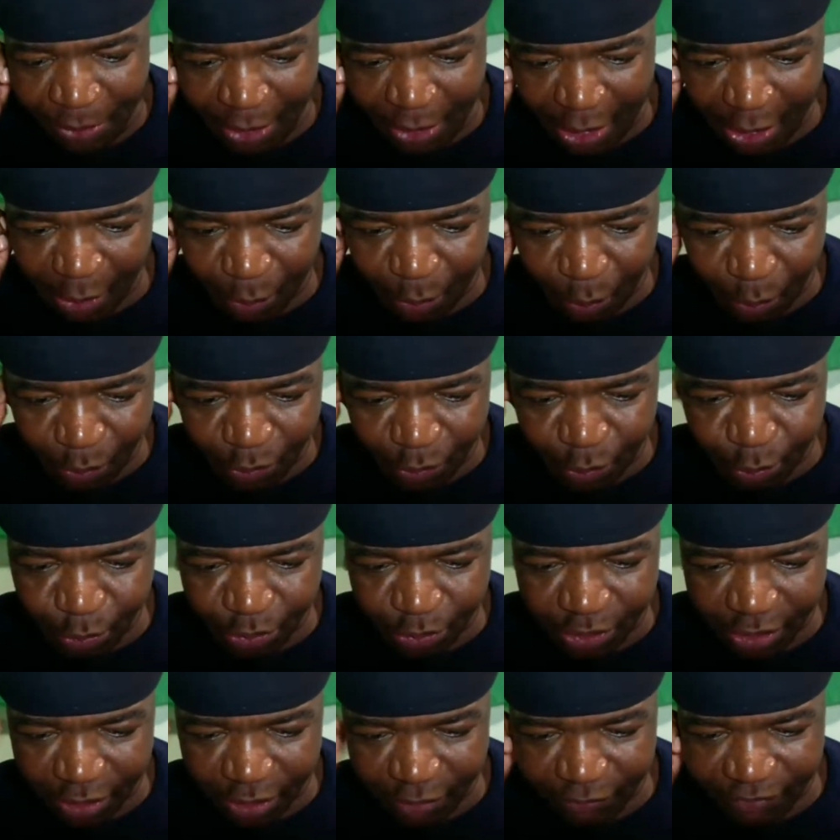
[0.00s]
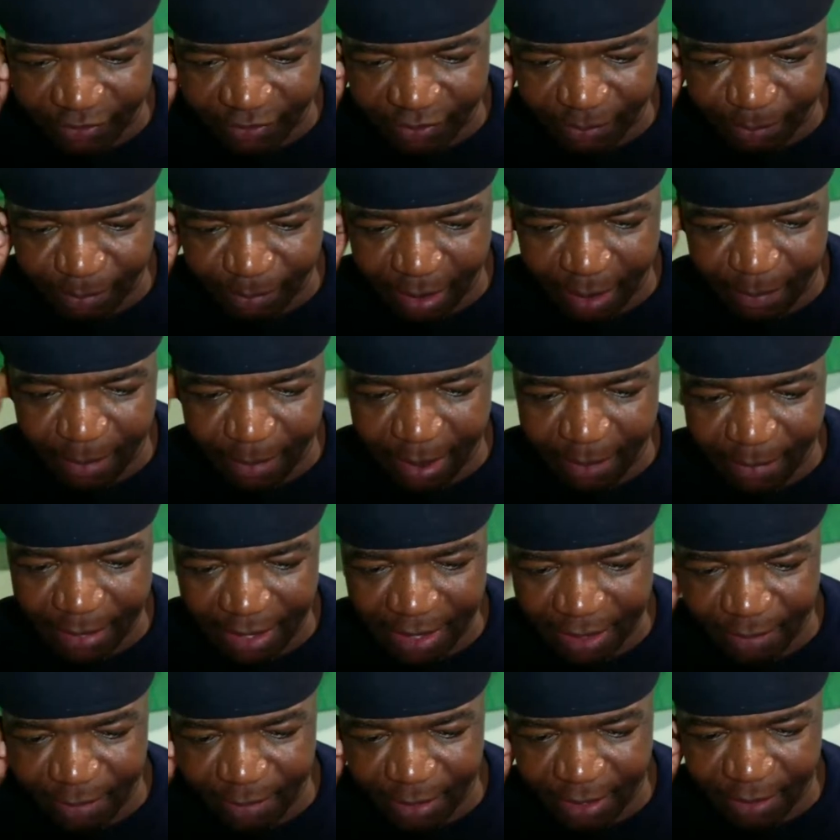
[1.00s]
The Constitution of Zimbabwe
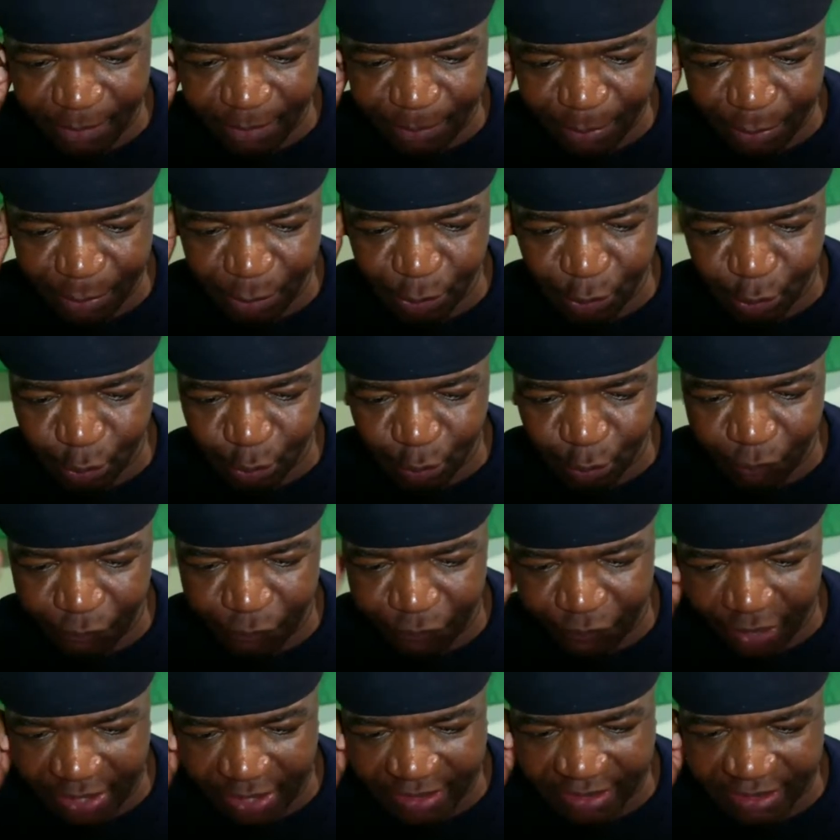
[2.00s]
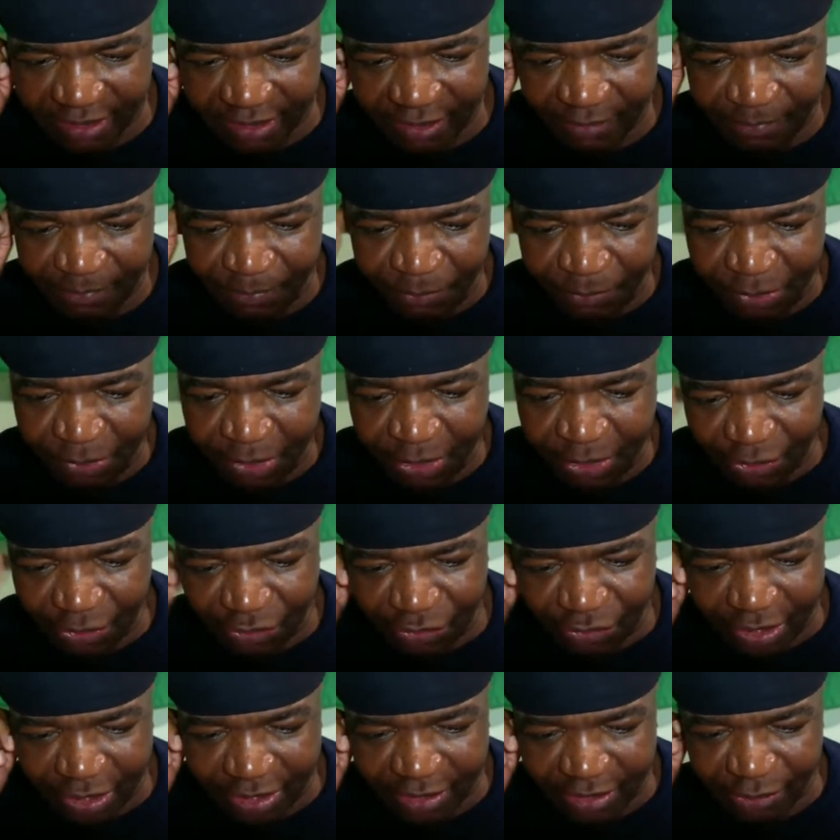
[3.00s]
Amendment Bill 2 fast
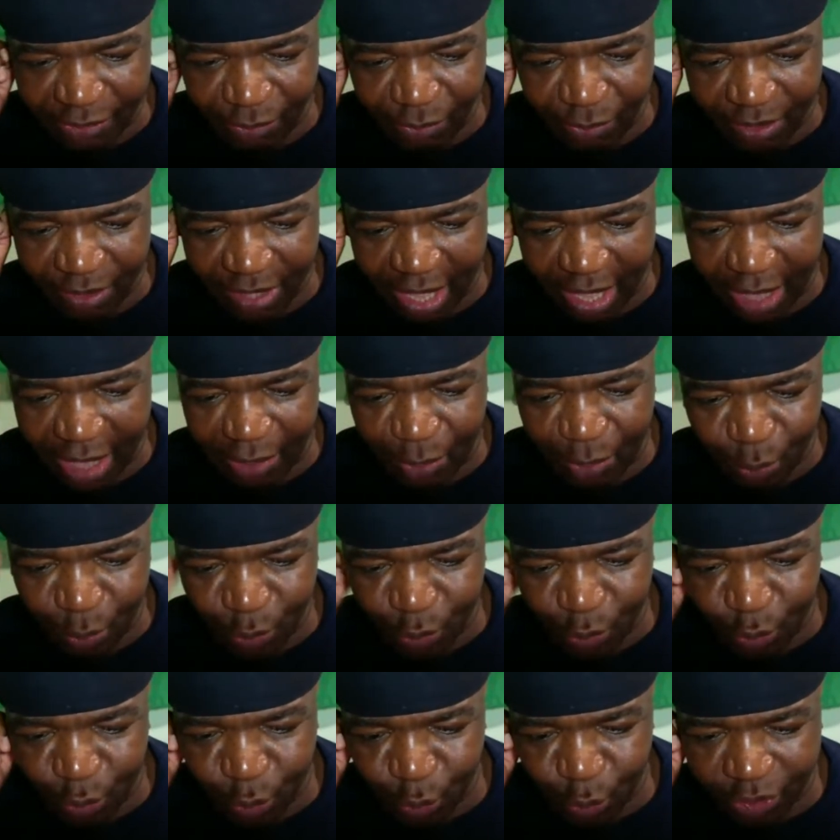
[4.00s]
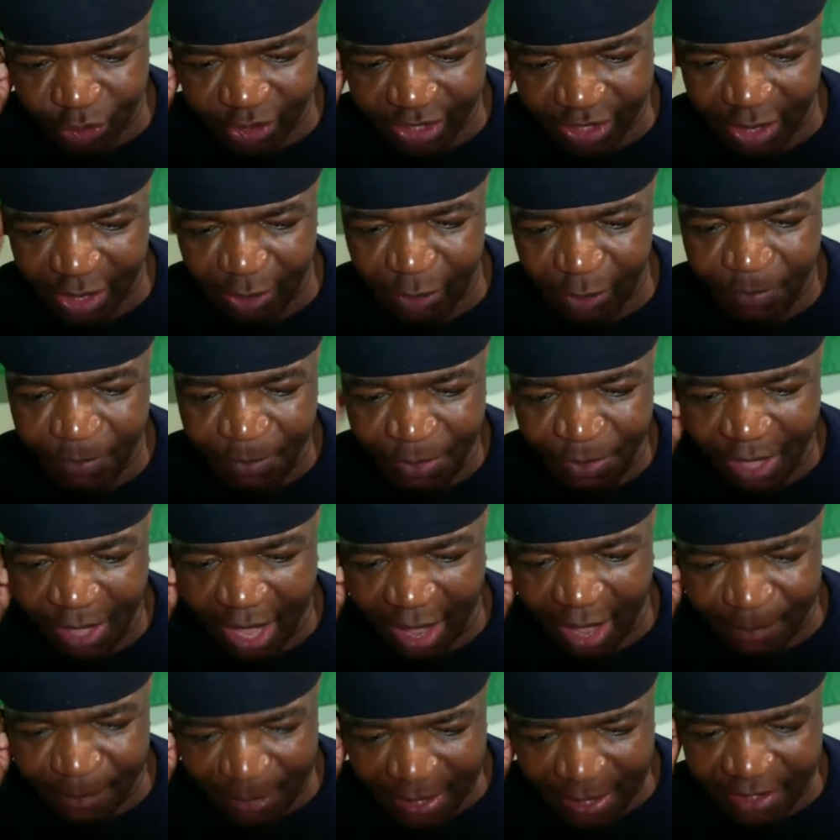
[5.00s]
tracked with unconstitutional
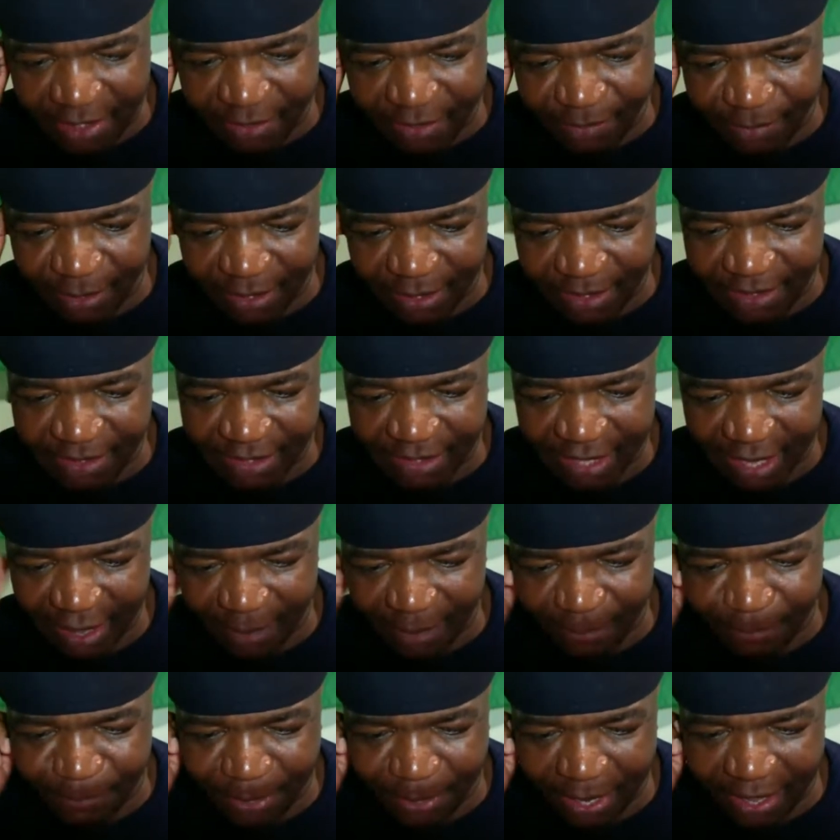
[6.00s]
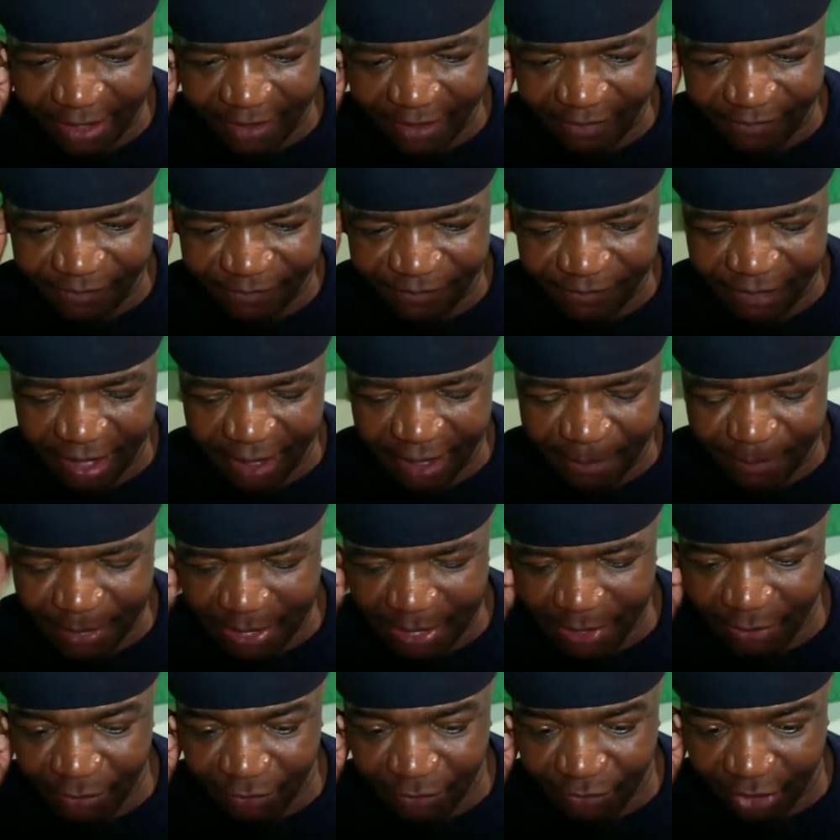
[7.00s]
amendments by a
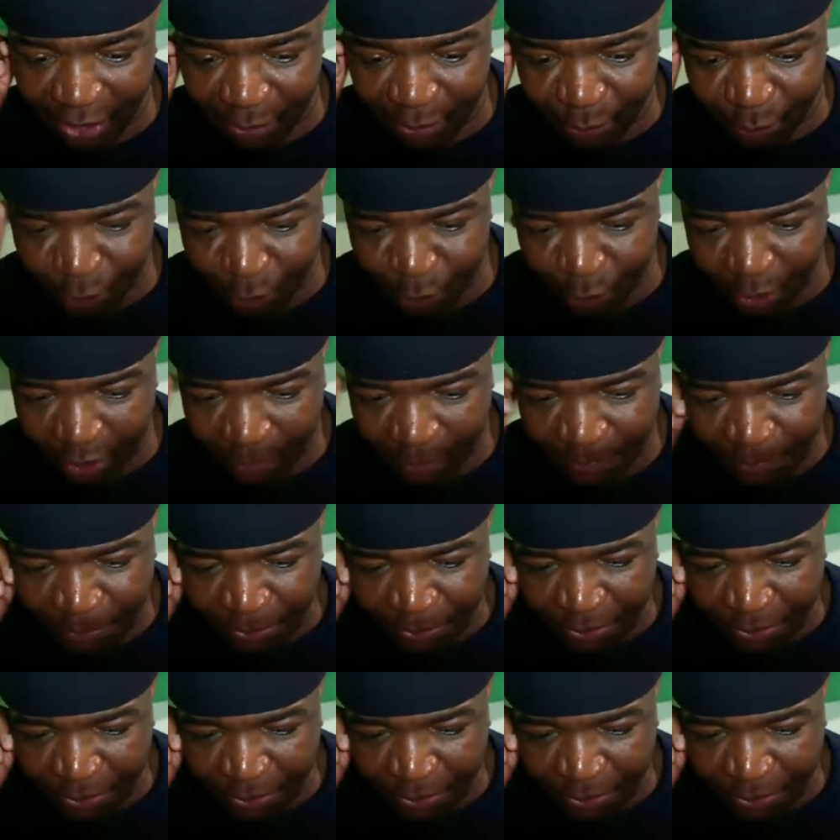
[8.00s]
man who's arguing.